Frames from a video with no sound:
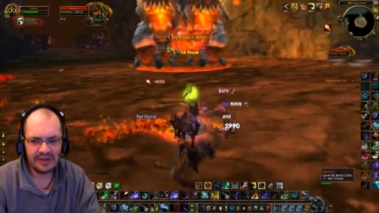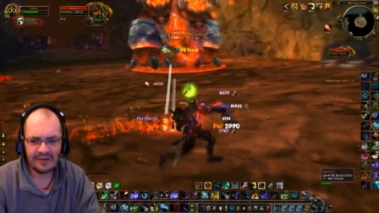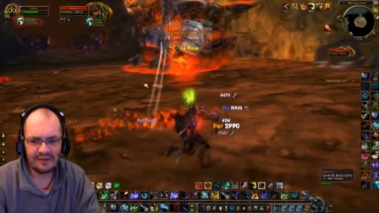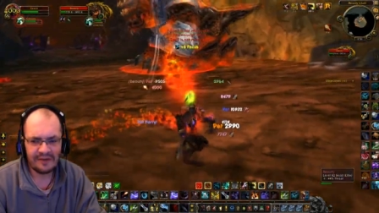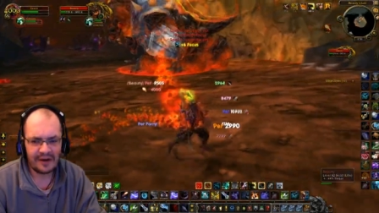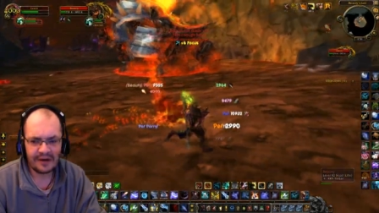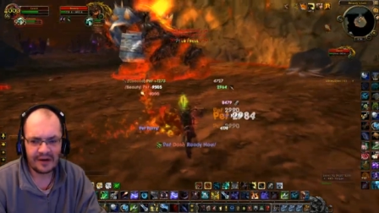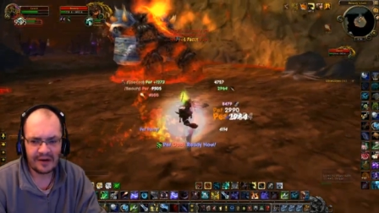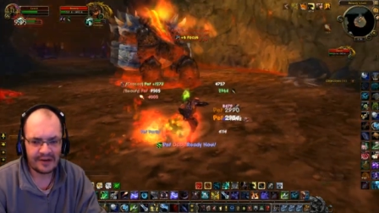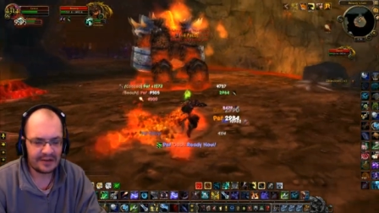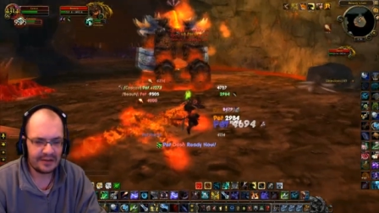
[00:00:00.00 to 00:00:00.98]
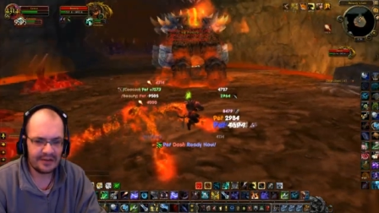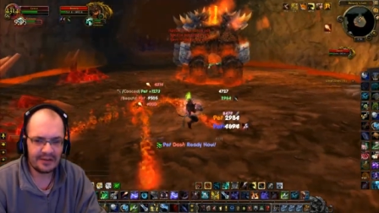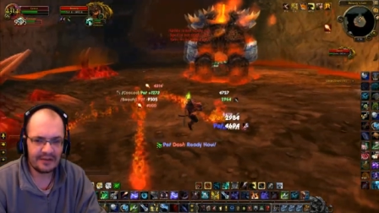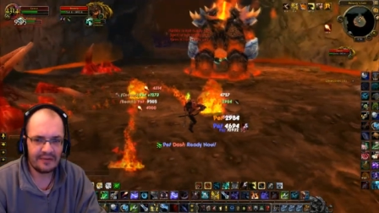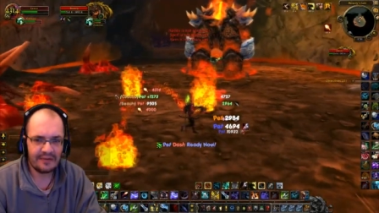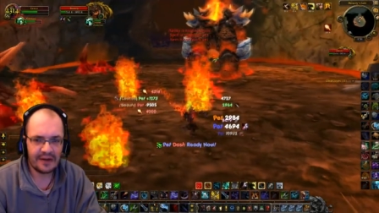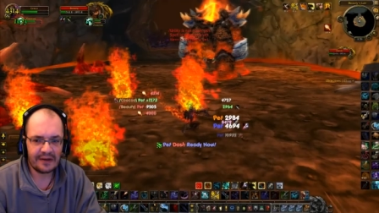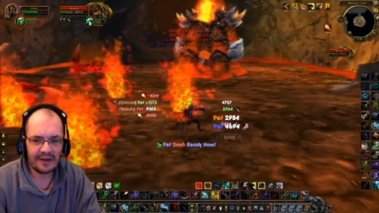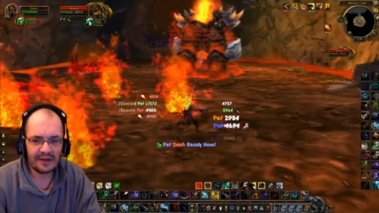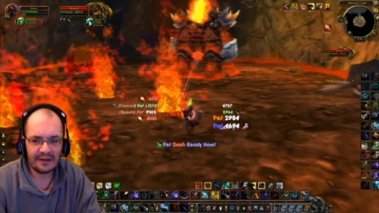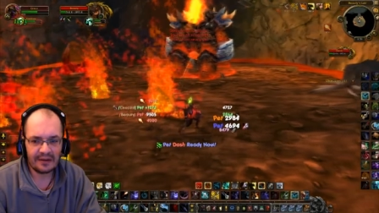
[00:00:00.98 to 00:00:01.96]
Easy fight, guys, easy
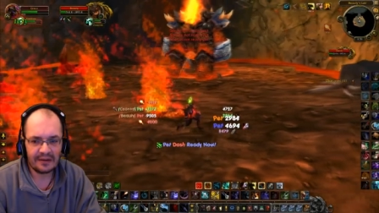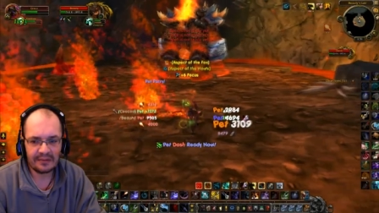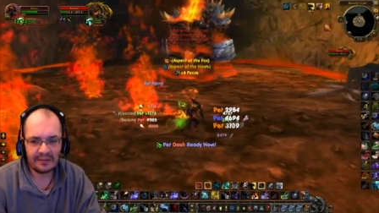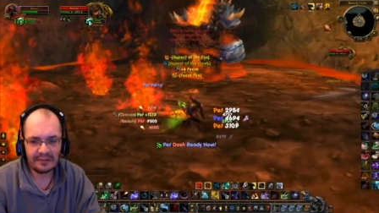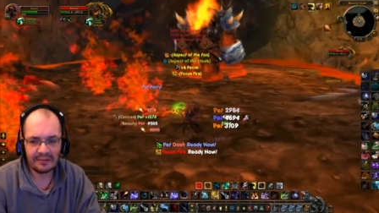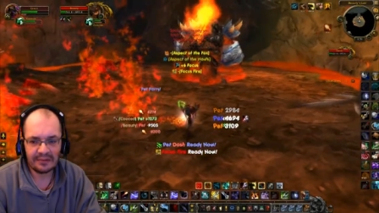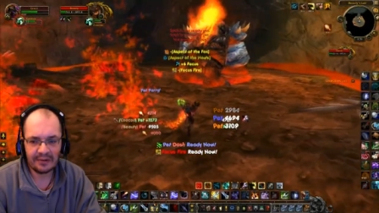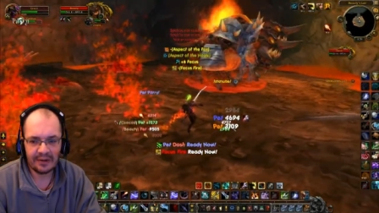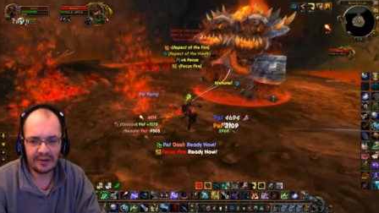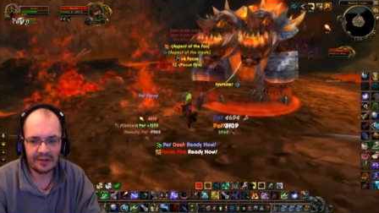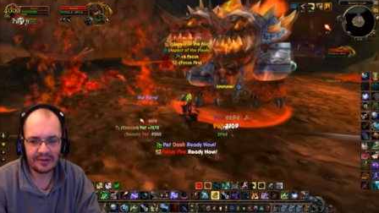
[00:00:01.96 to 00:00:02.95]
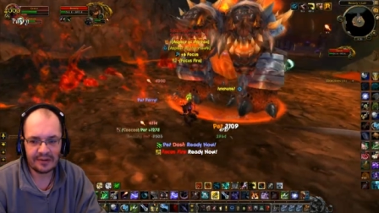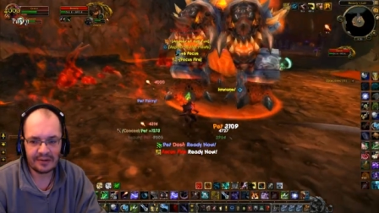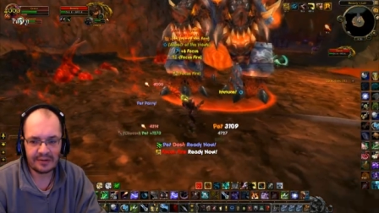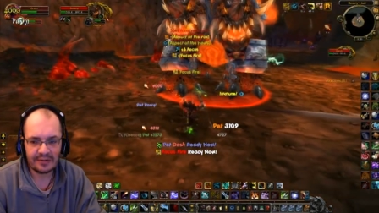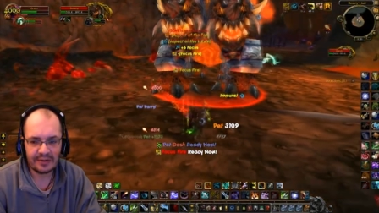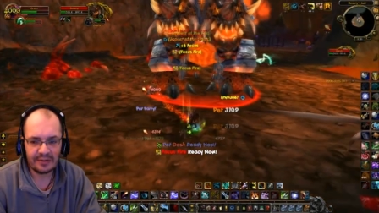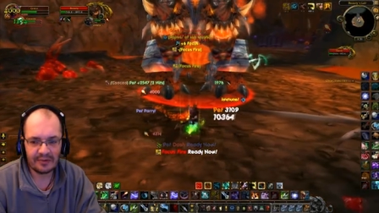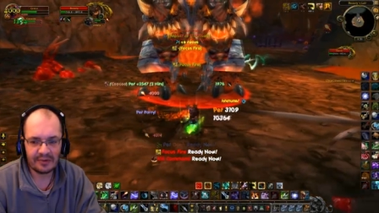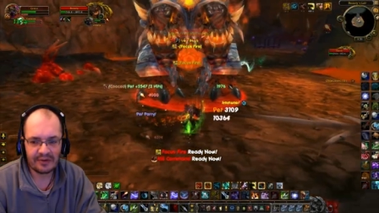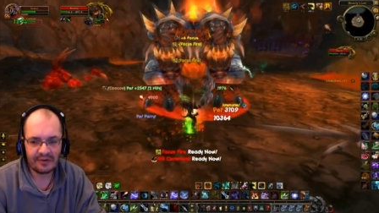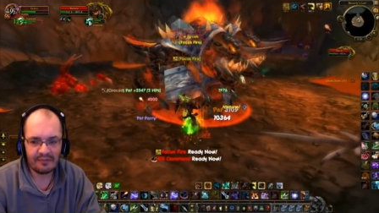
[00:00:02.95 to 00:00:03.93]
fight, nothing, you know,
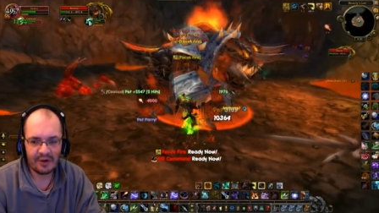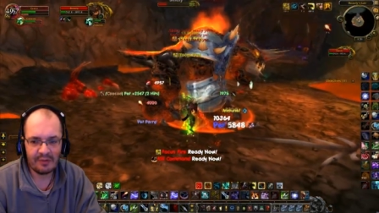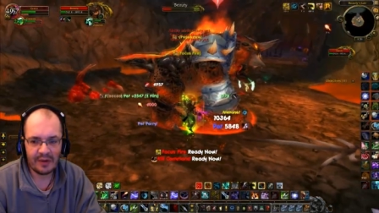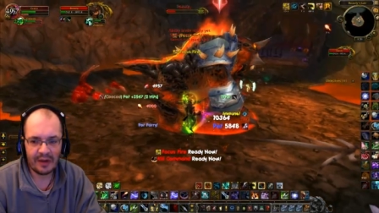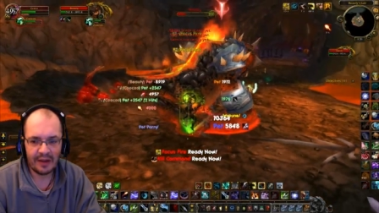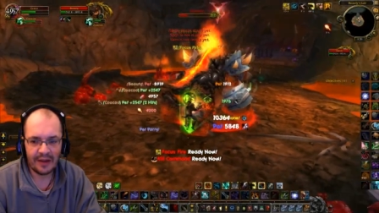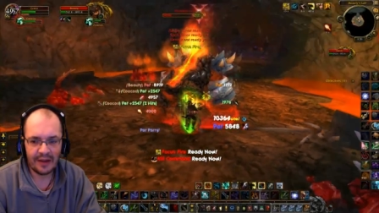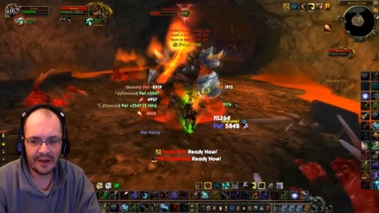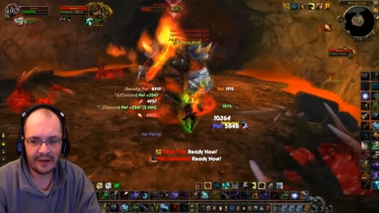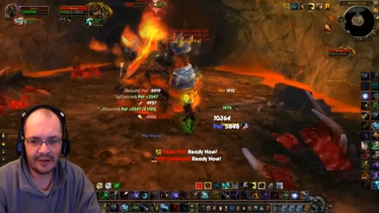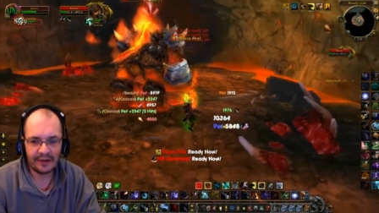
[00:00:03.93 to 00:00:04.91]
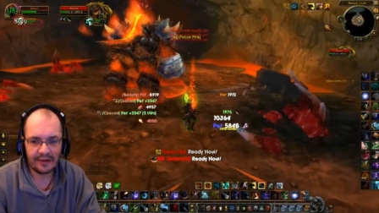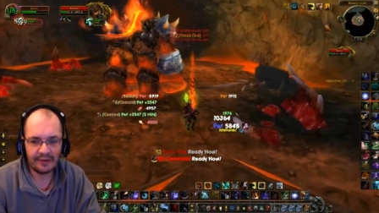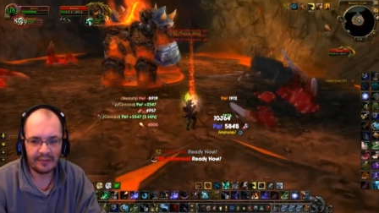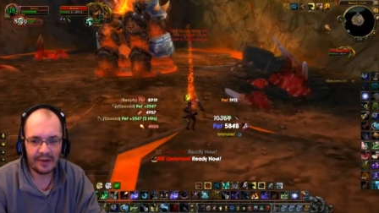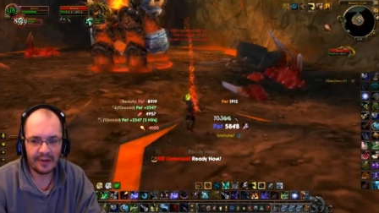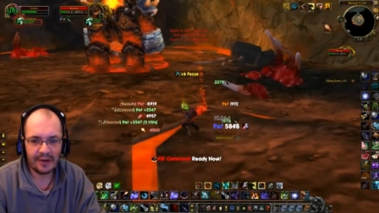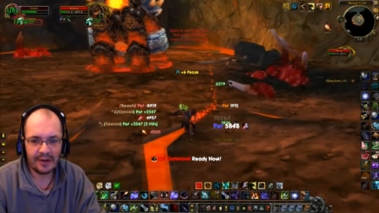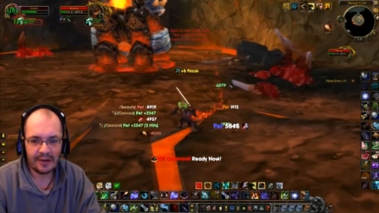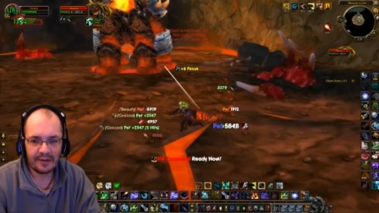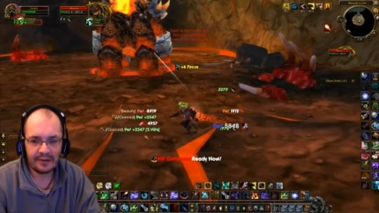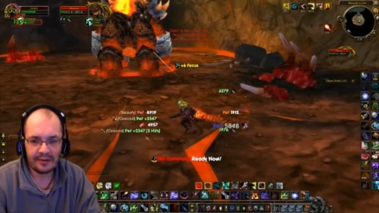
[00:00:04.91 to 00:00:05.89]
keep yourself mobile, and
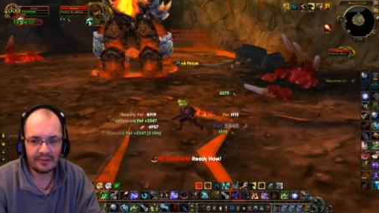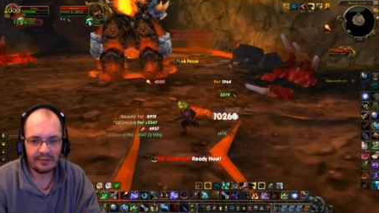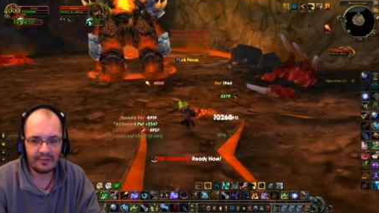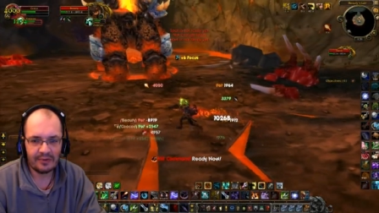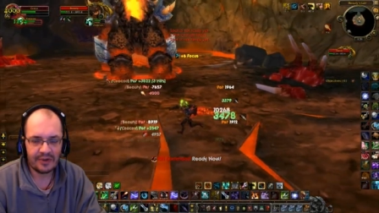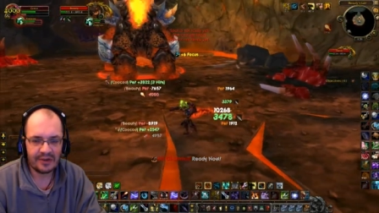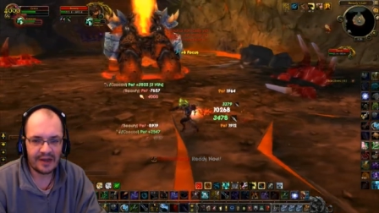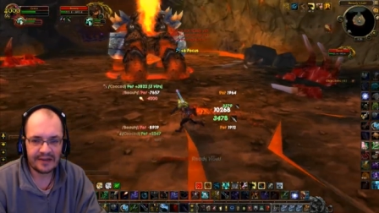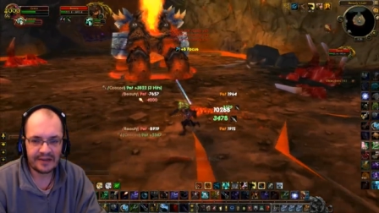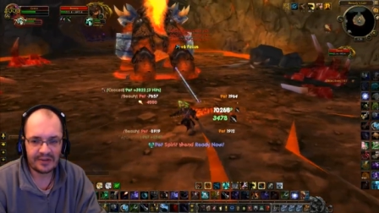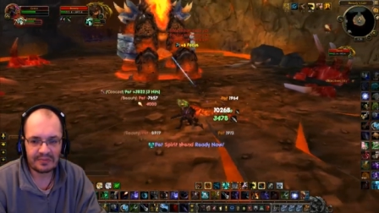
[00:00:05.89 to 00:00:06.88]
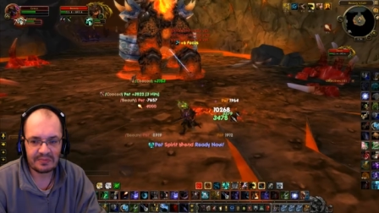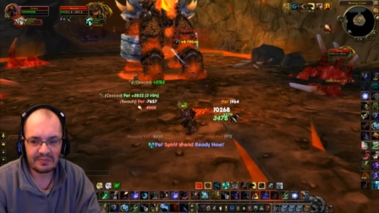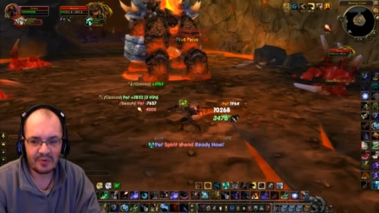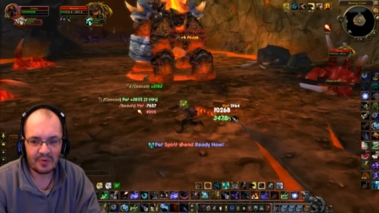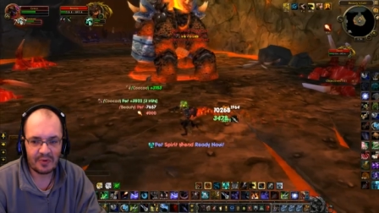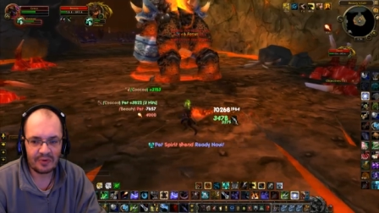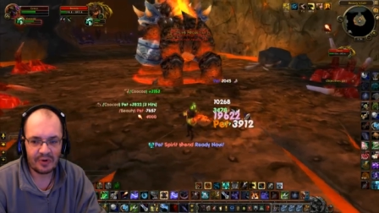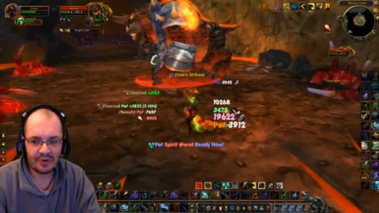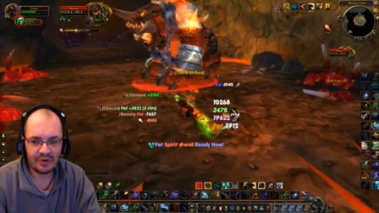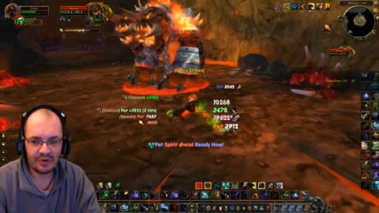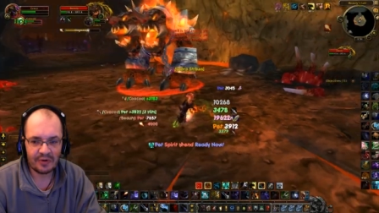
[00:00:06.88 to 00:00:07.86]
all she does is horn
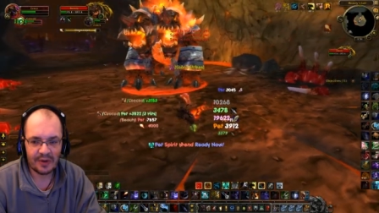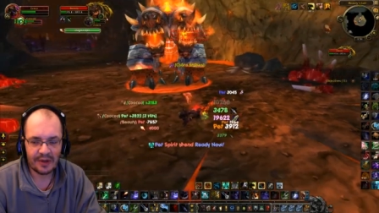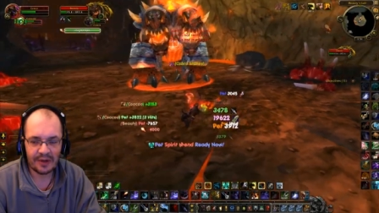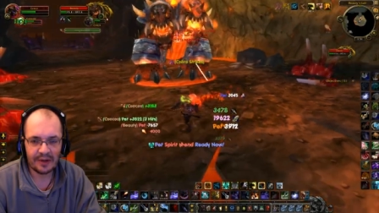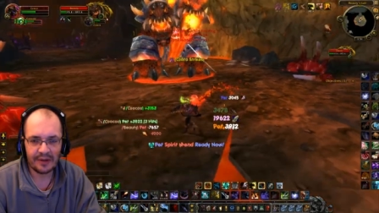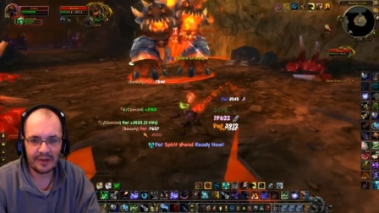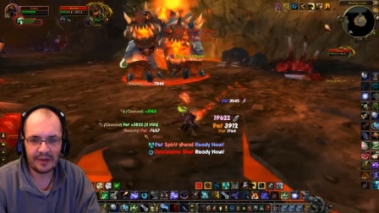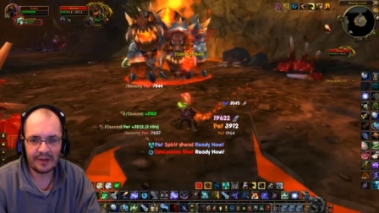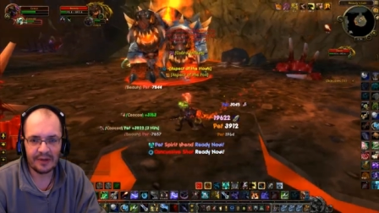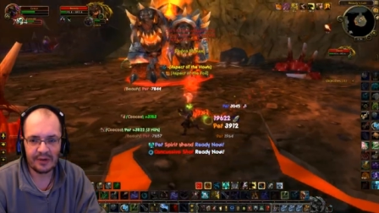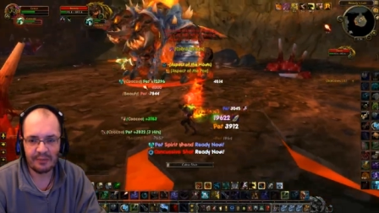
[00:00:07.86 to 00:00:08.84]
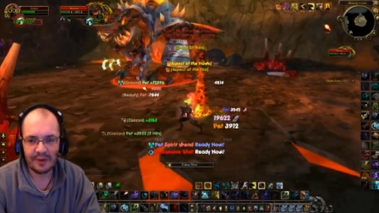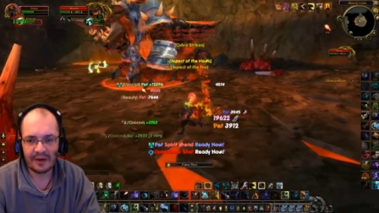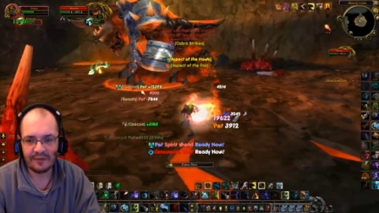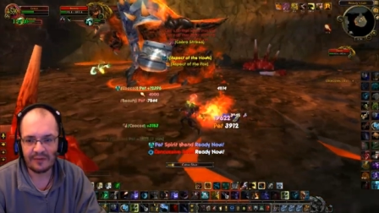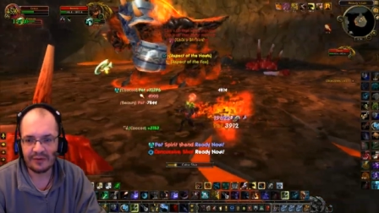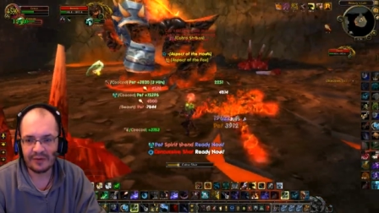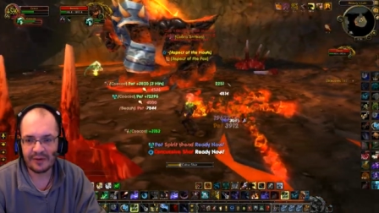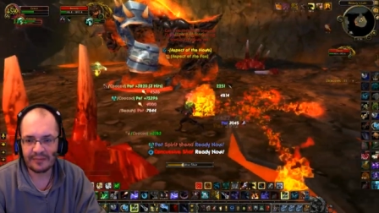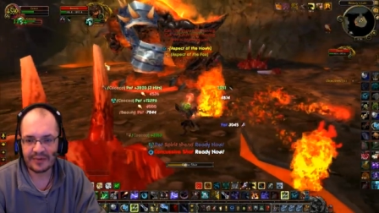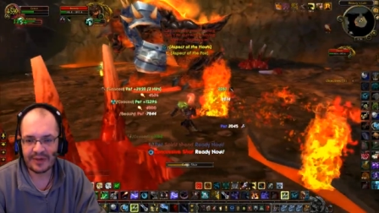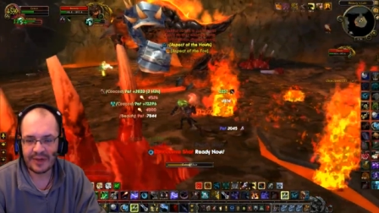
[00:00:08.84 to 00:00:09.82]
toss you and hit you back a few
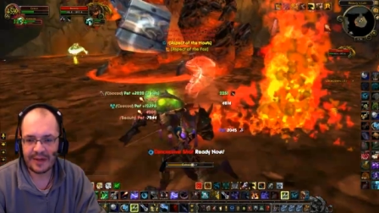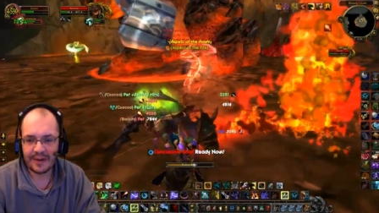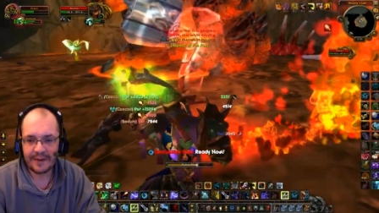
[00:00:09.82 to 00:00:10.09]
times.